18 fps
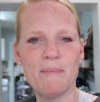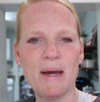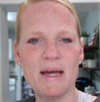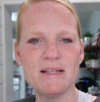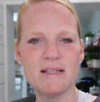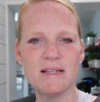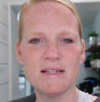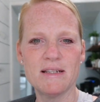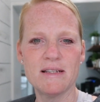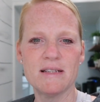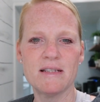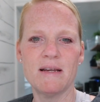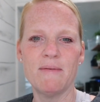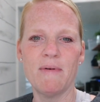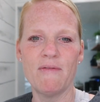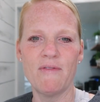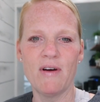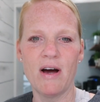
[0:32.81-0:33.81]
Paisley's
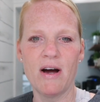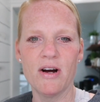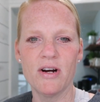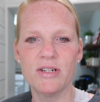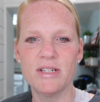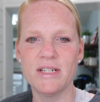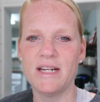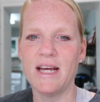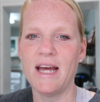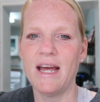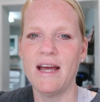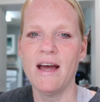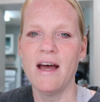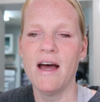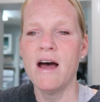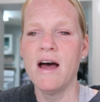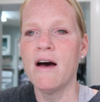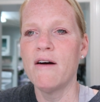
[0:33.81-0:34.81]
asleep. I've got her
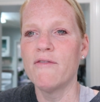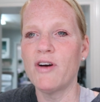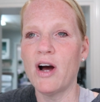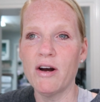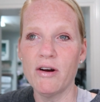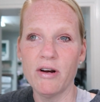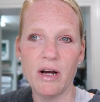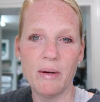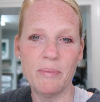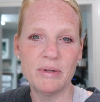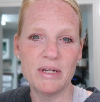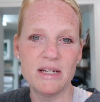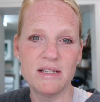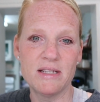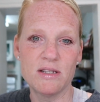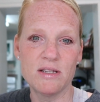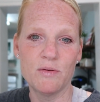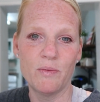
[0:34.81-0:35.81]
today. I've got her a couple
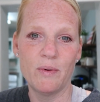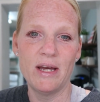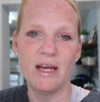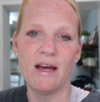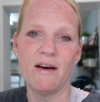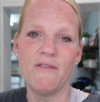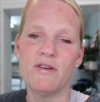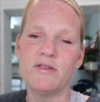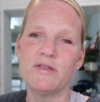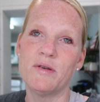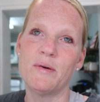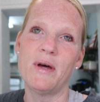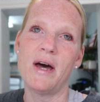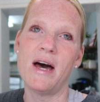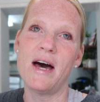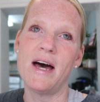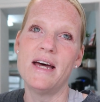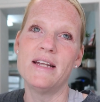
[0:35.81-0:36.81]
days this week. I've also
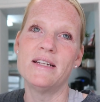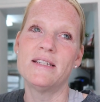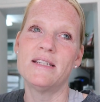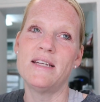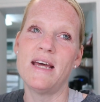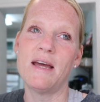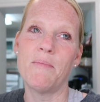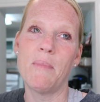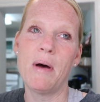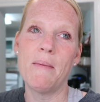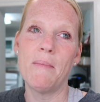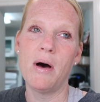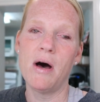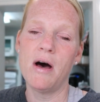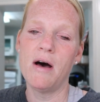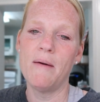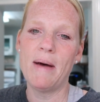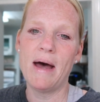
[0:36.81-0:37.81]
got to take my
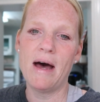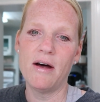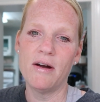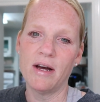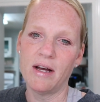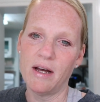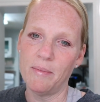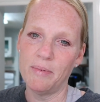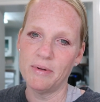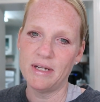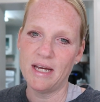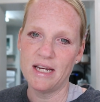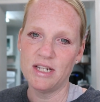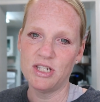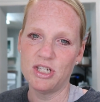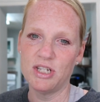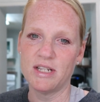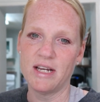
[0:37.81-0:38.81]
mom out a couple
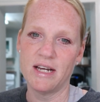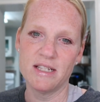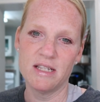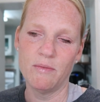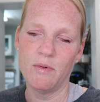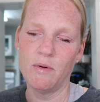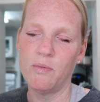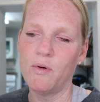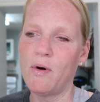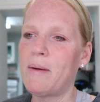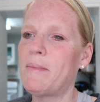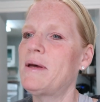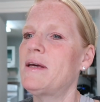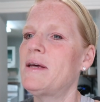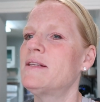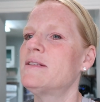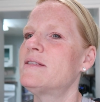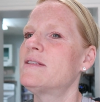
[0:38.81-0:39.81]
days. She's got some
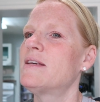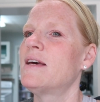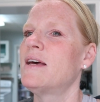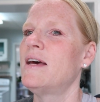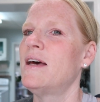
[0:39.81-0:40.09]
appointments.